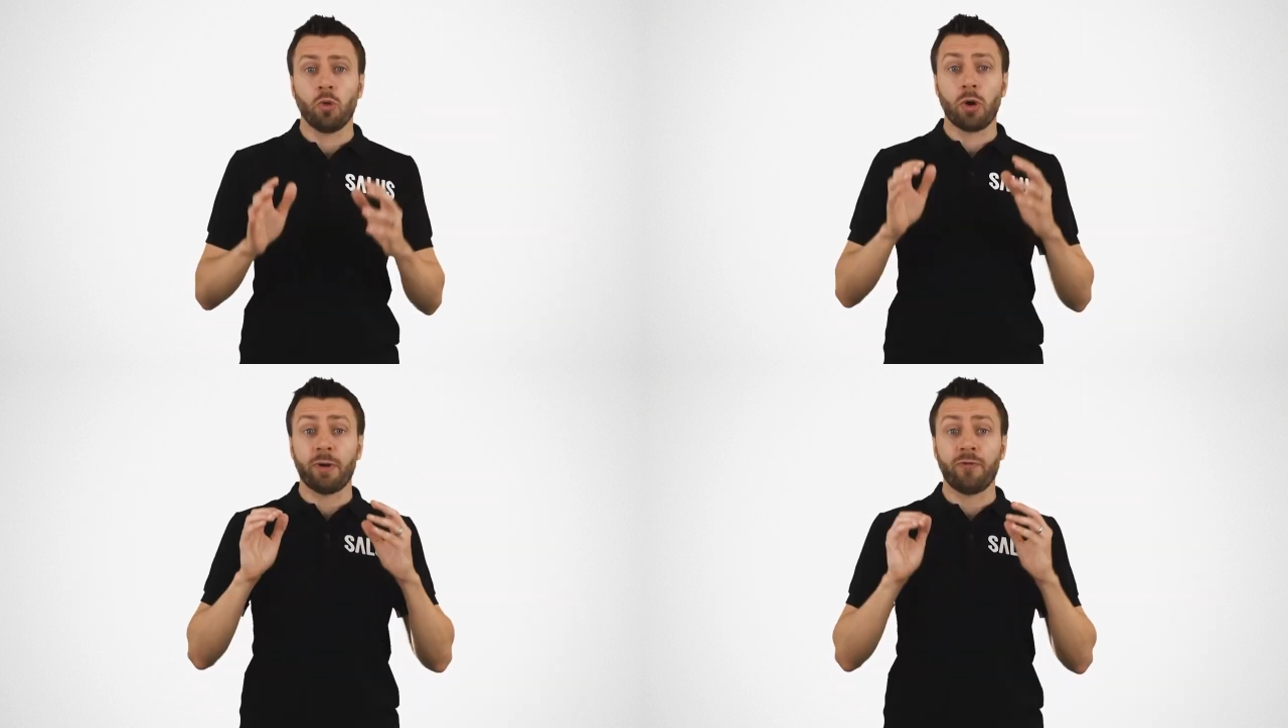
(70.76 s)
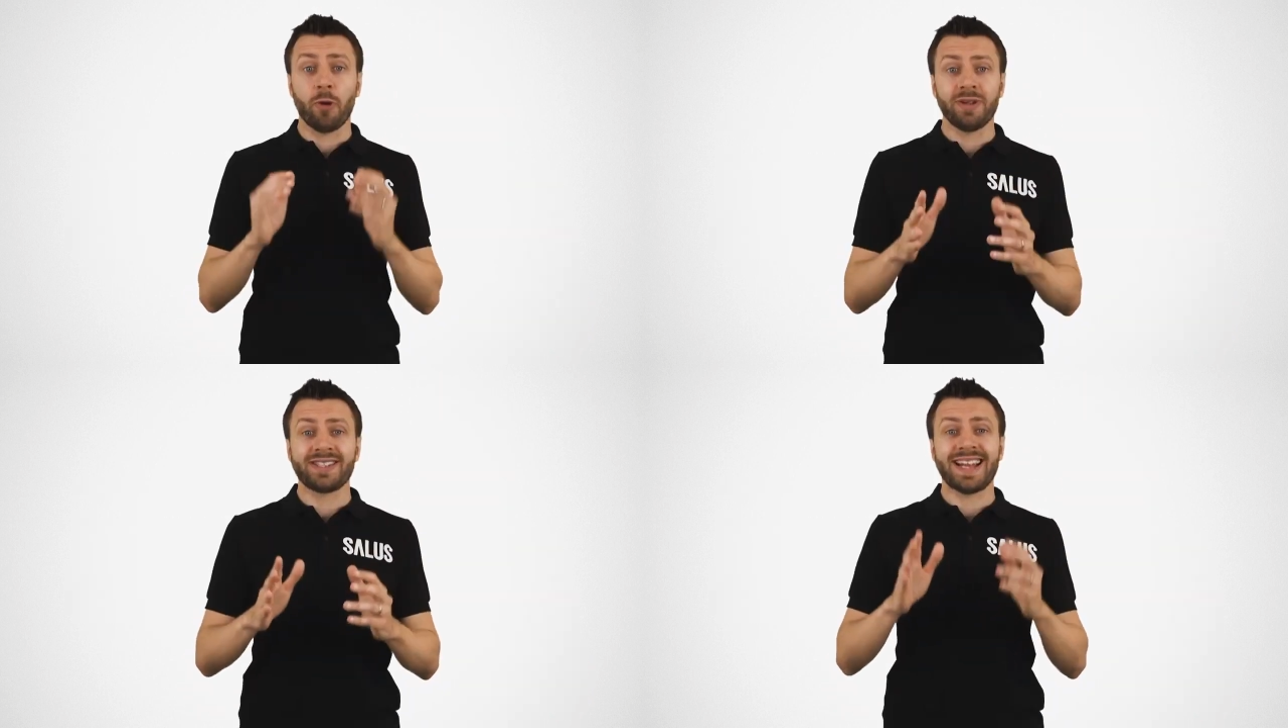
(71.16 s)
where
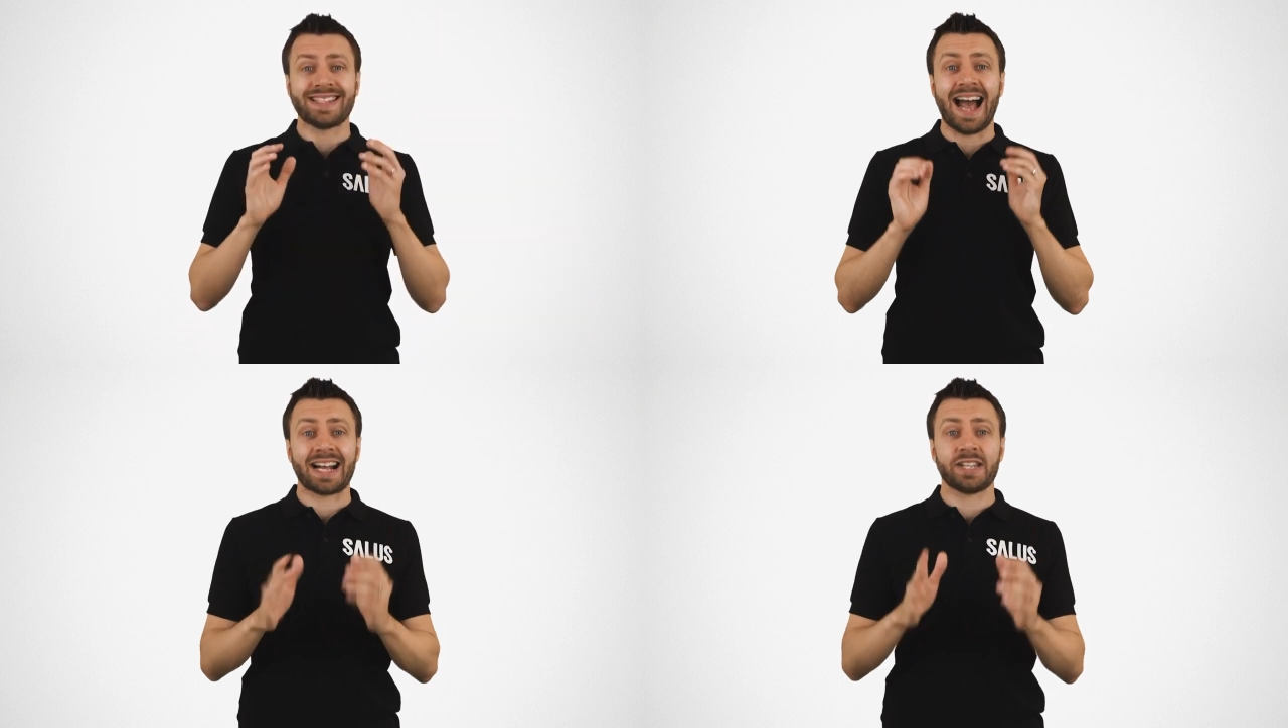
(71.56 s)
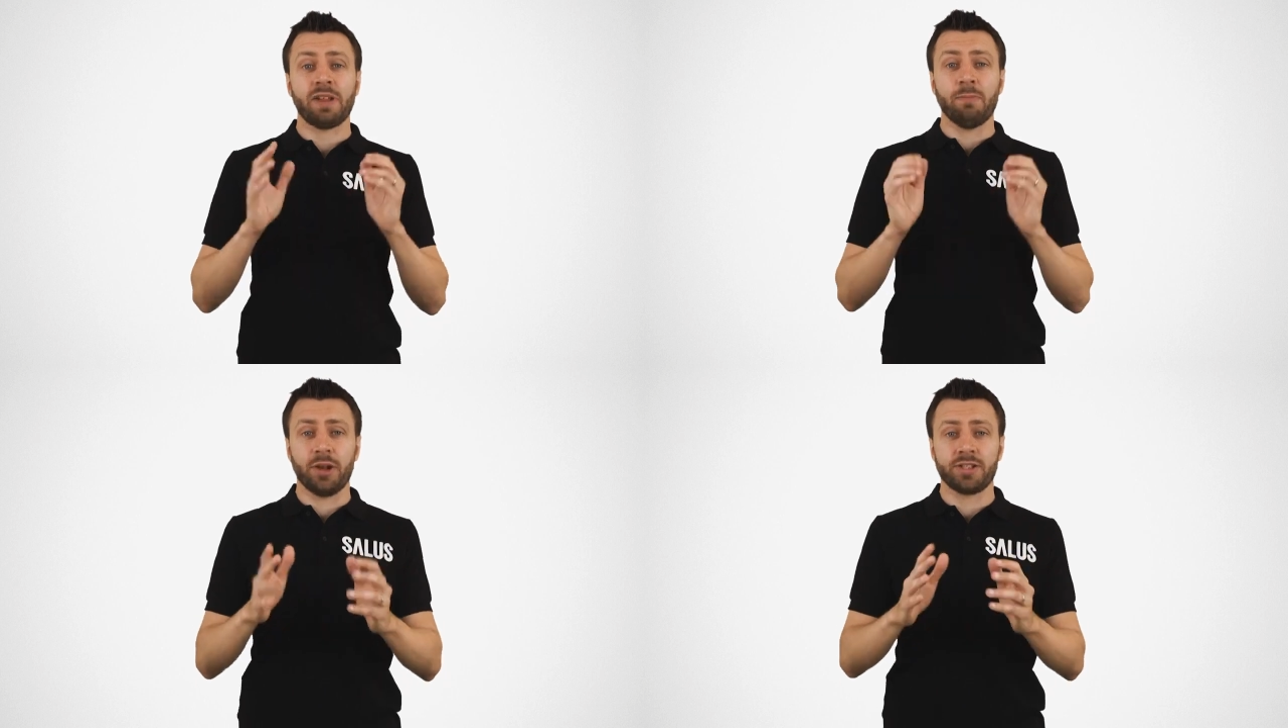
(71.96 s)
performance is
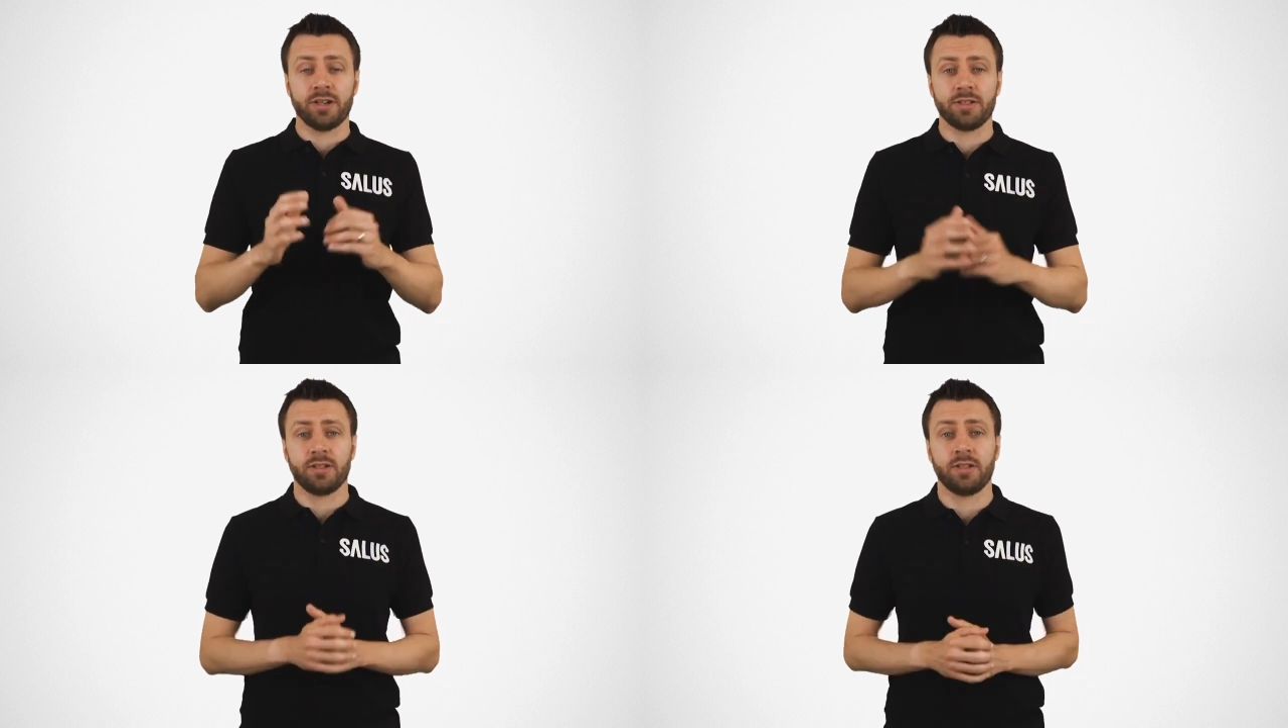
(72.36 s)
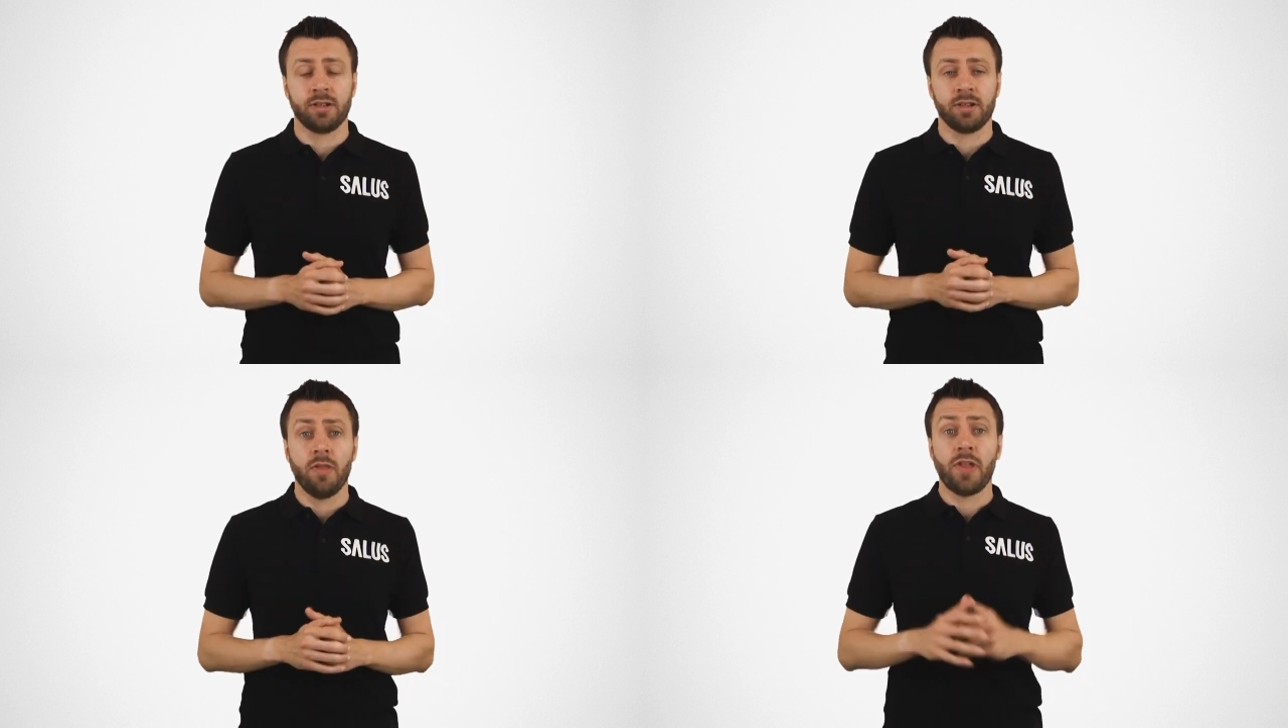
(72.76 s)
actively monitored.
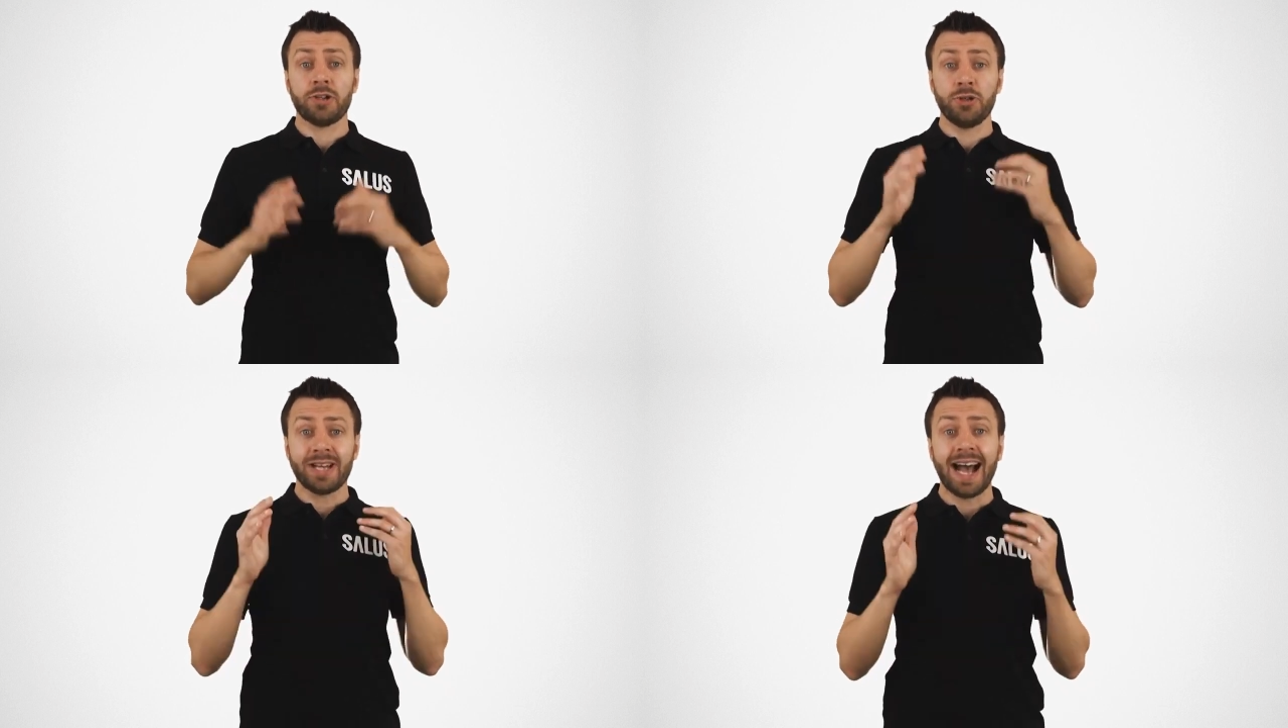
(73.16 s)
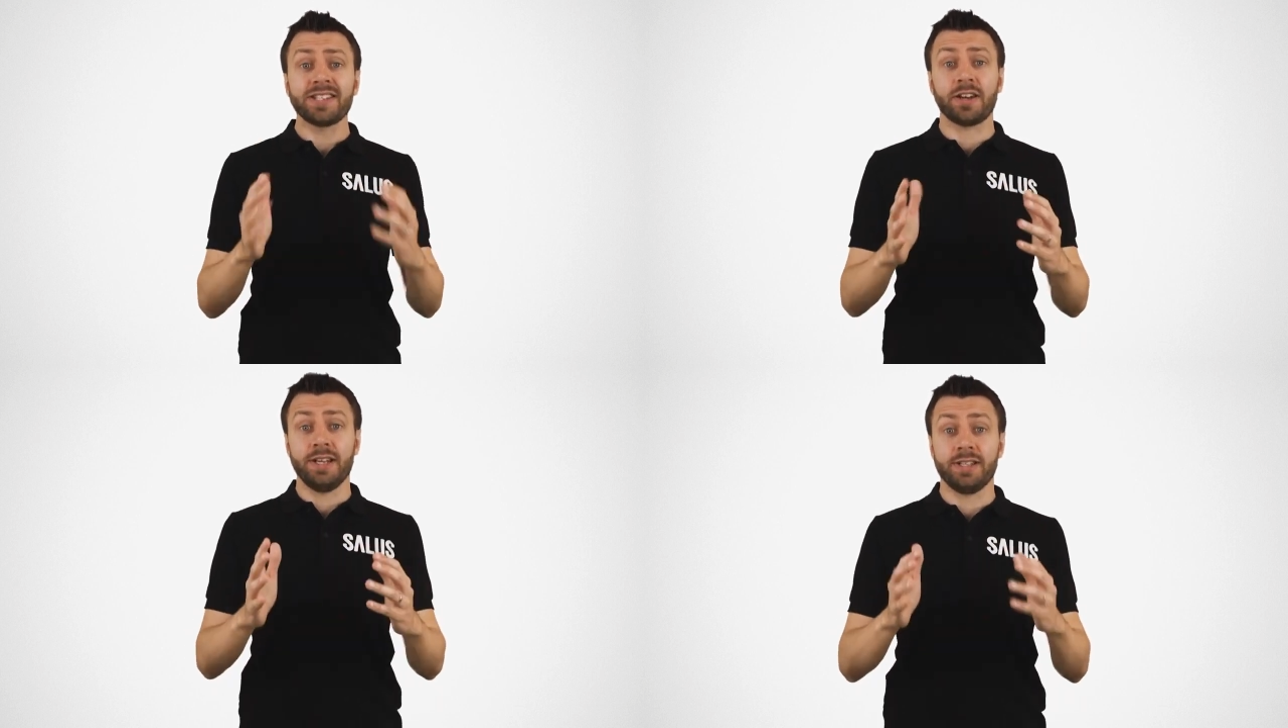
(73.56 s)
There are two
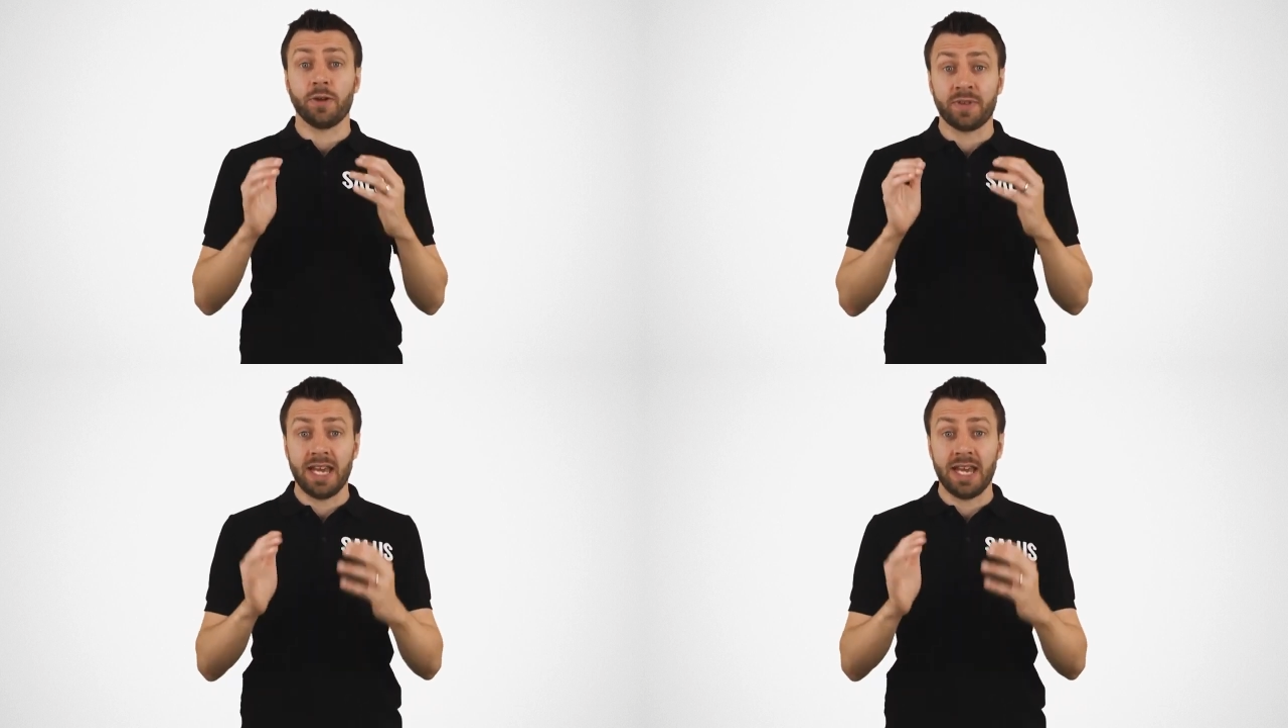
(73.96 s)
categories of